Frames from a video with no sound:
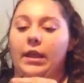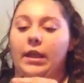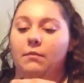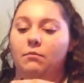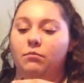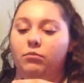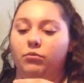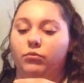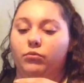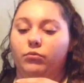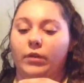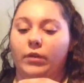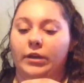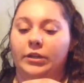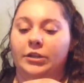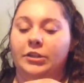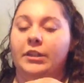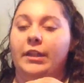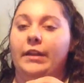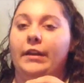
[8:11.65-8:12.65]
a
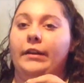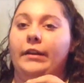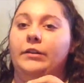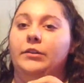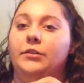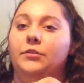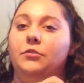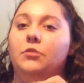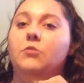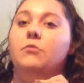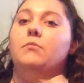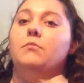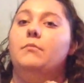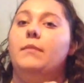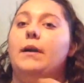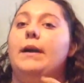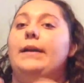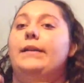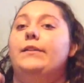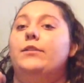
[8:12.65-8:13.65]
brush that I don't
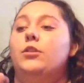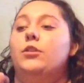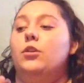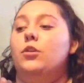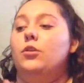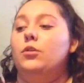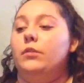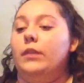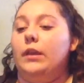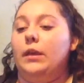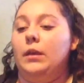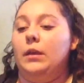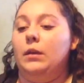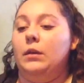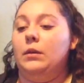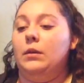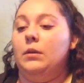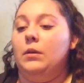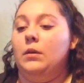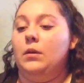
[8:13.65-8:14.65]
mind like